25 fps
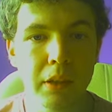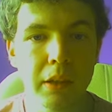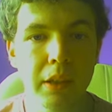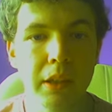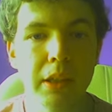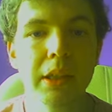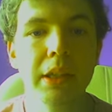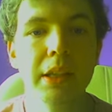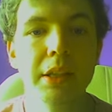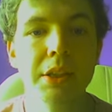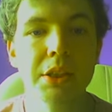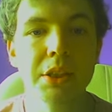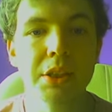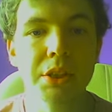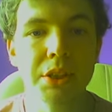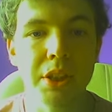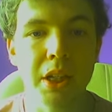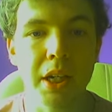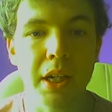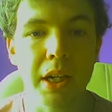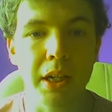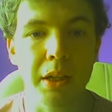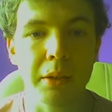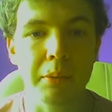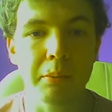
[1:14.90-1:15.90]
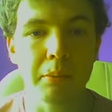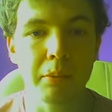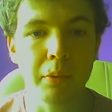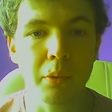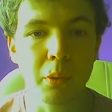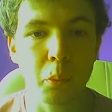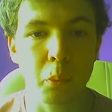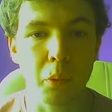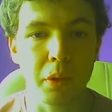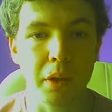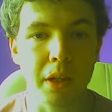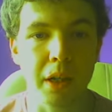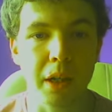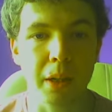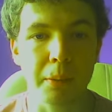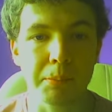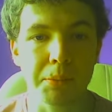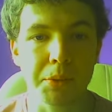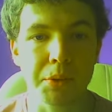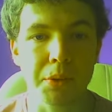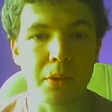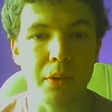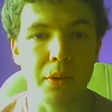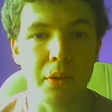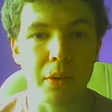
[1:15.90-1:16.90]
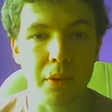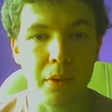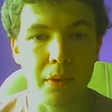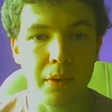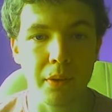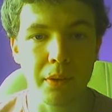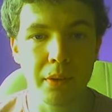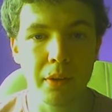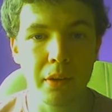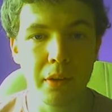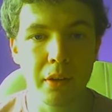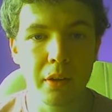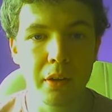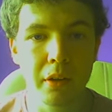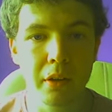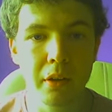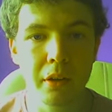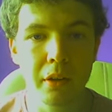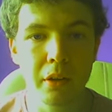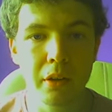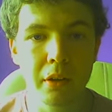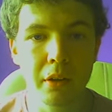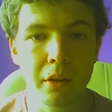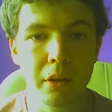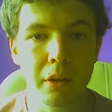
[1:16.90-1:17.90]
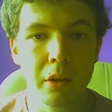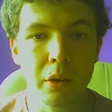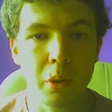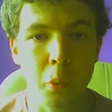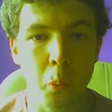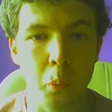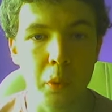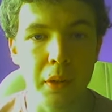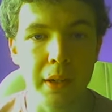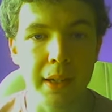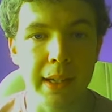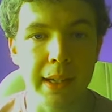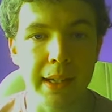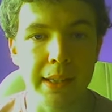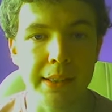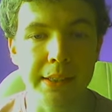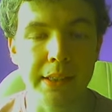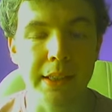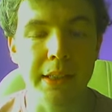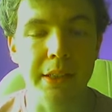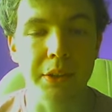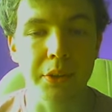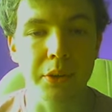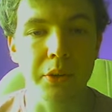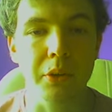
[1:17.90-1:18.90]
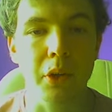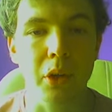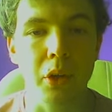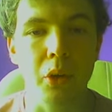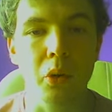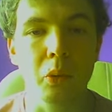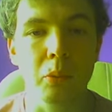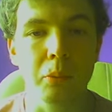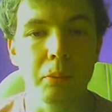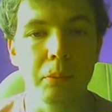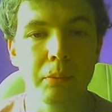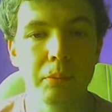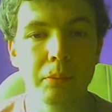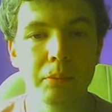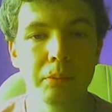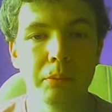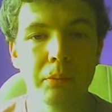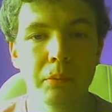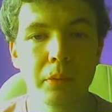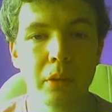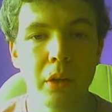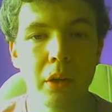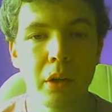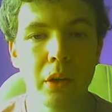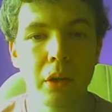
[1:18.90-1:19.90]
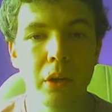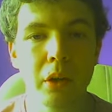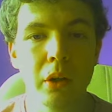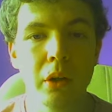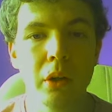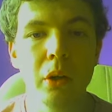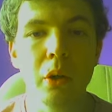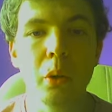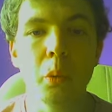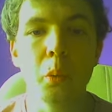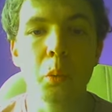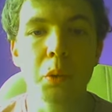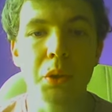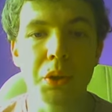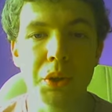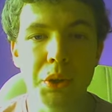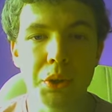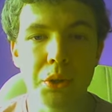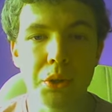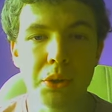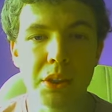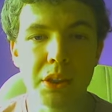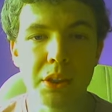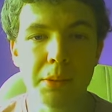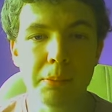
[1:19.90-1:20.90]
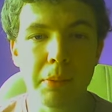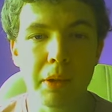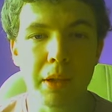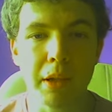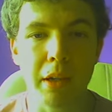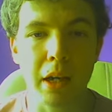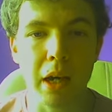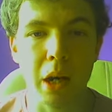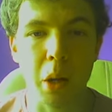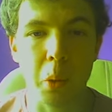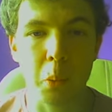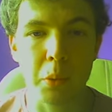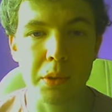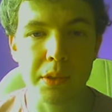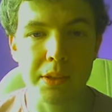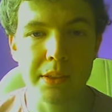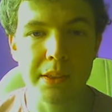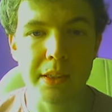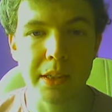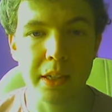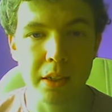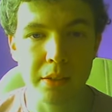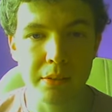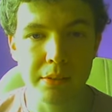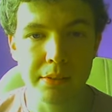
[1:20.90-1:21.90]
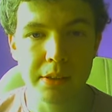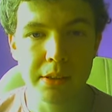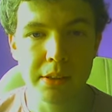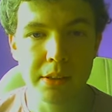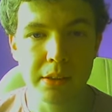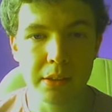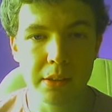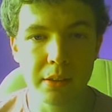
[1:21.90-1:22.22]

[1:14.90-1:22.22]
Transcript: Each time we come to earth, we get a new home. We choose it by ourselves.